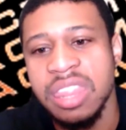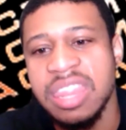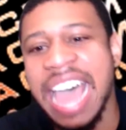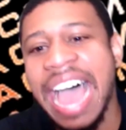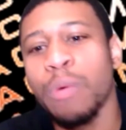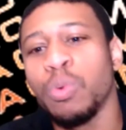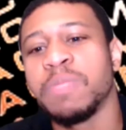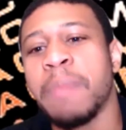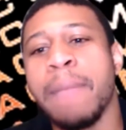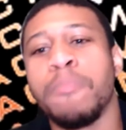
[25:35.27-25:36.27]
That was
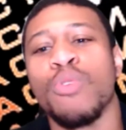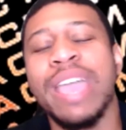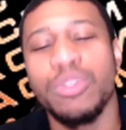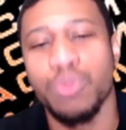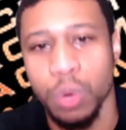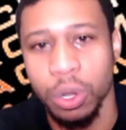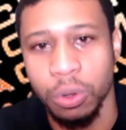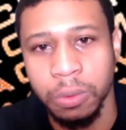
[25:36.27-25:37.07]
my breakthrough.